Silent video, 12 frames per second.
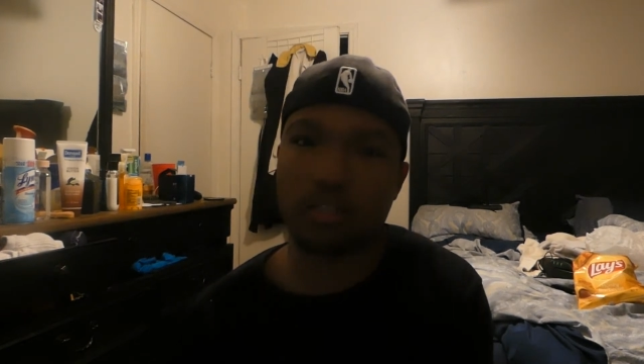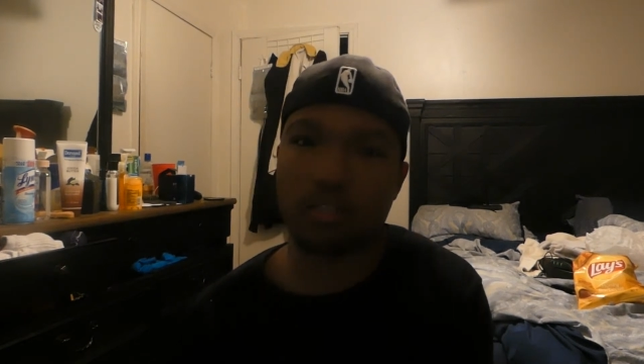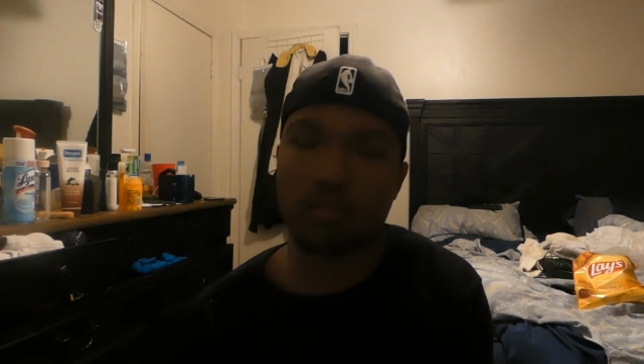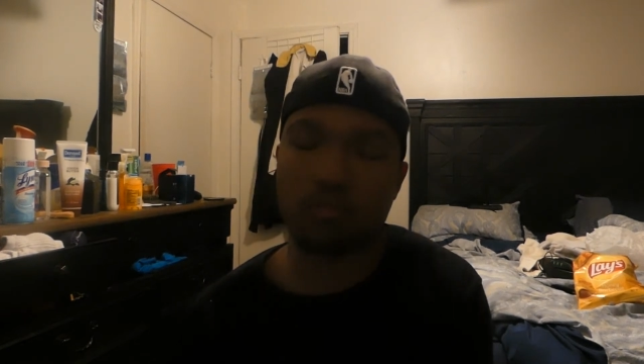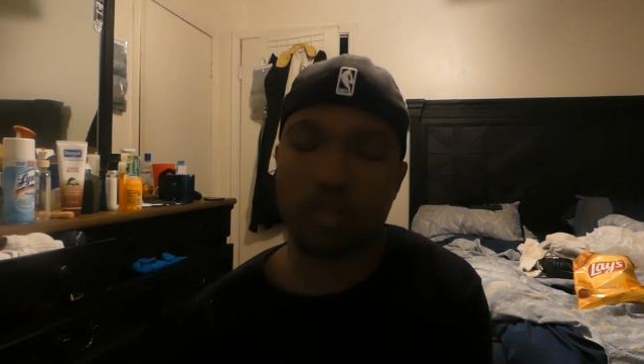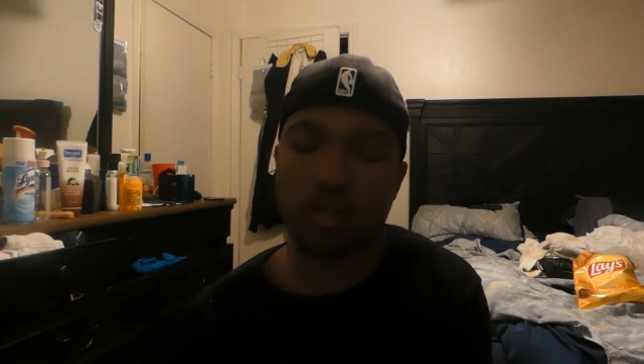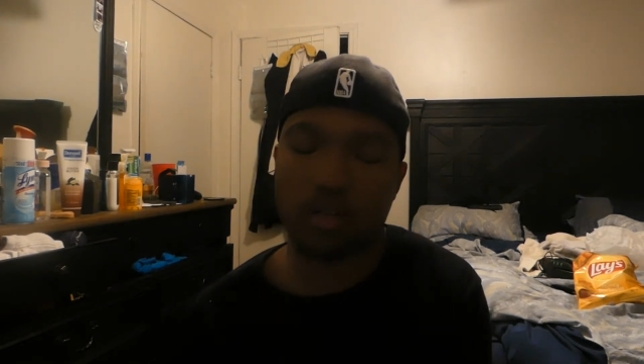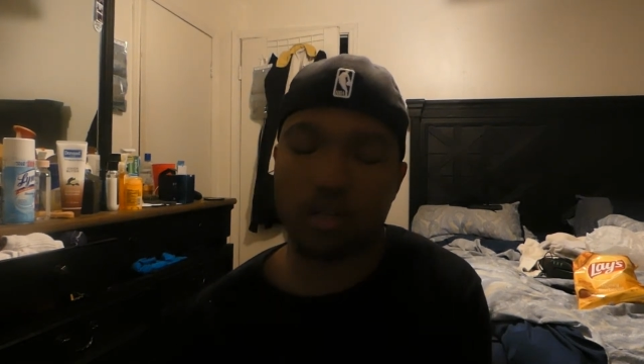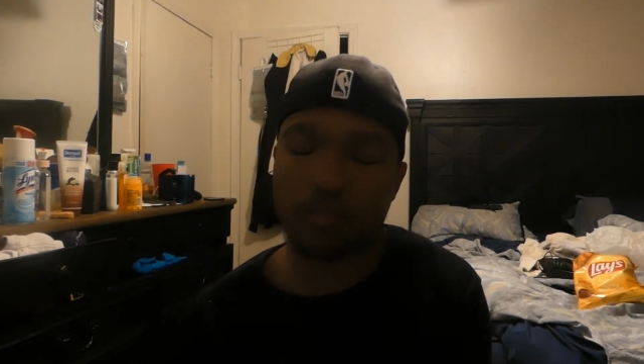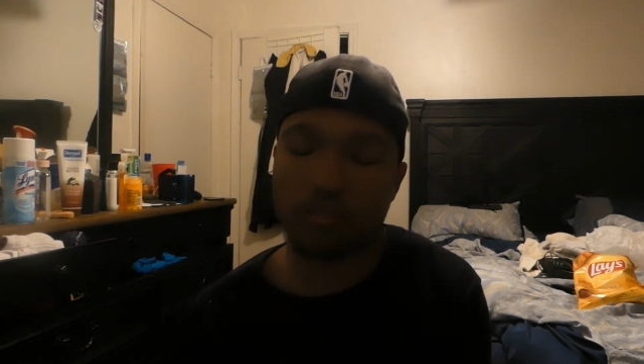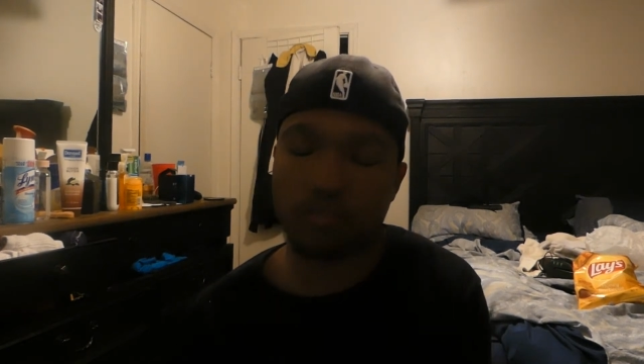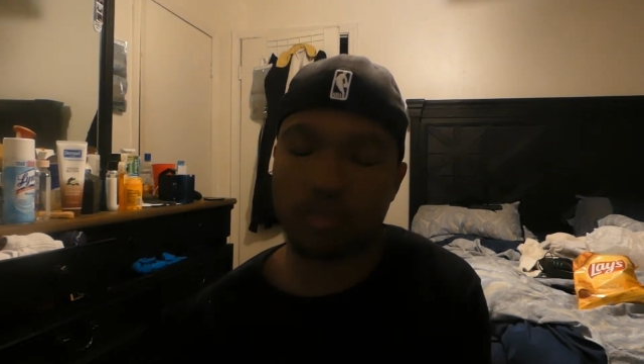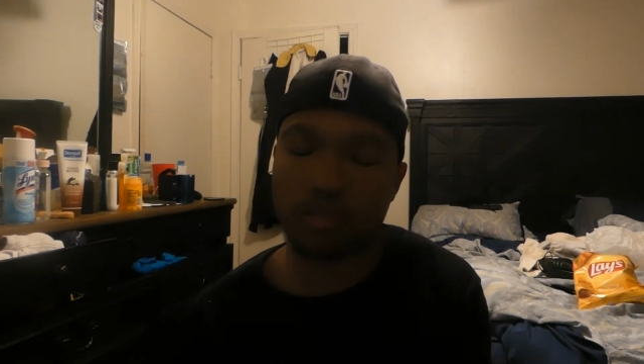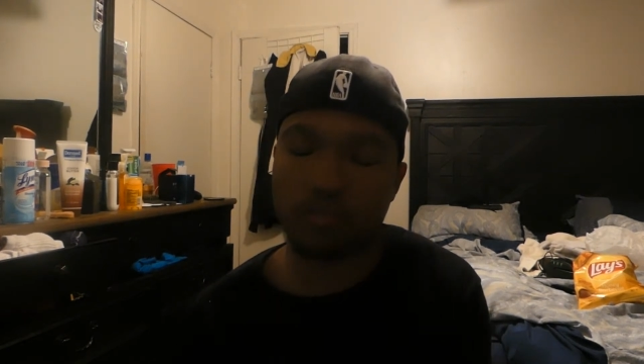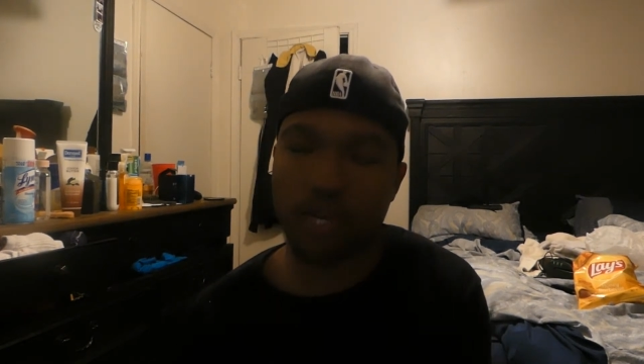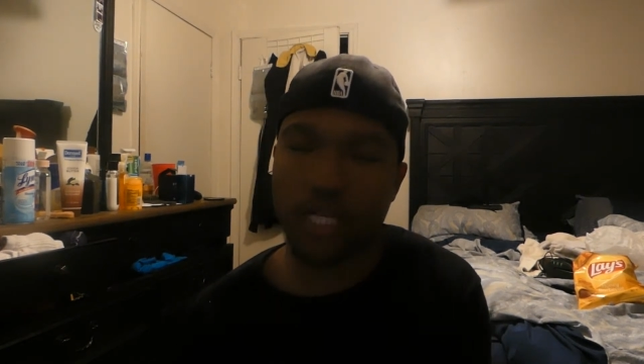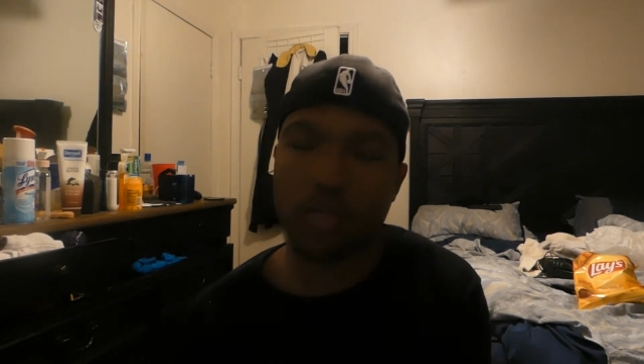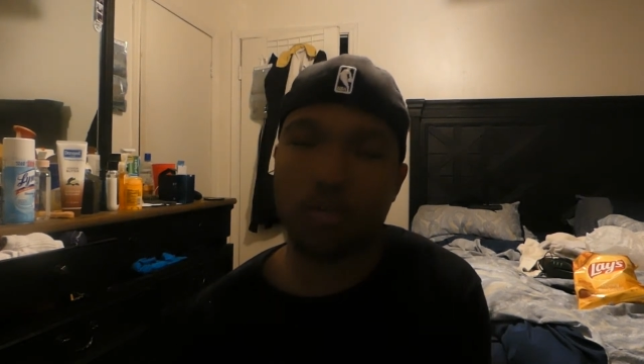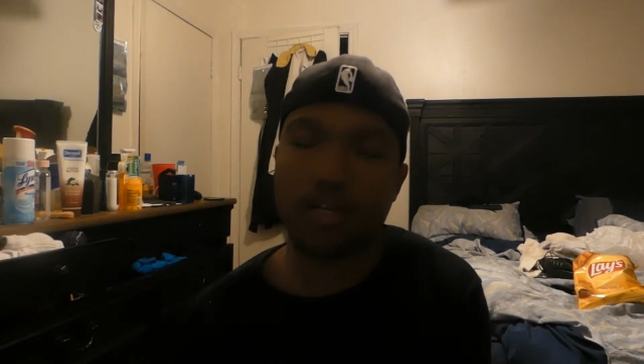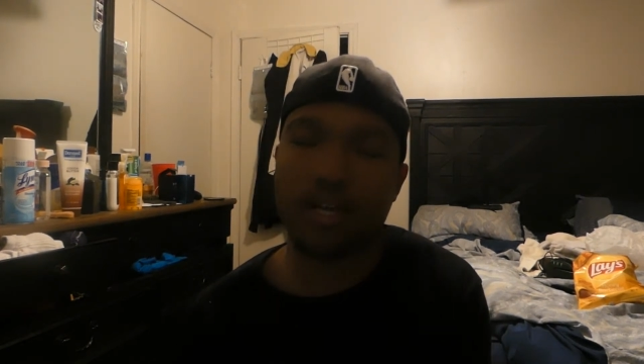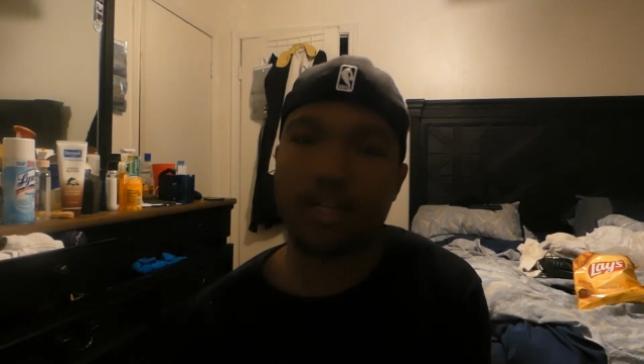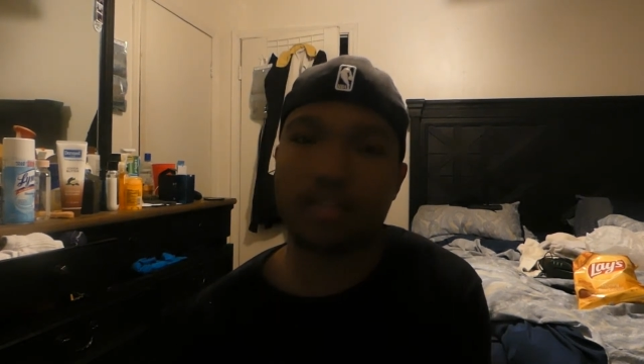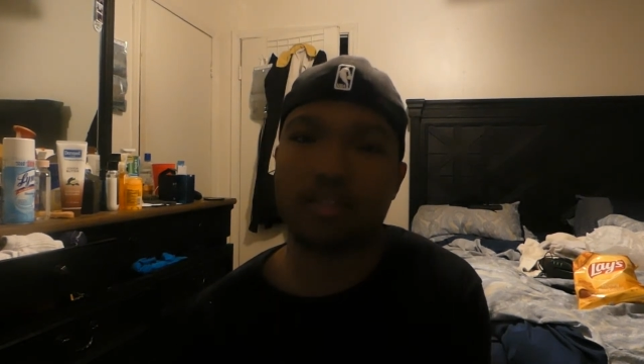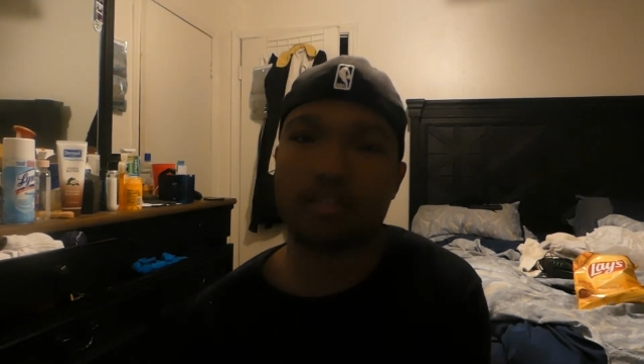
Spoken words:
when Randy Orton had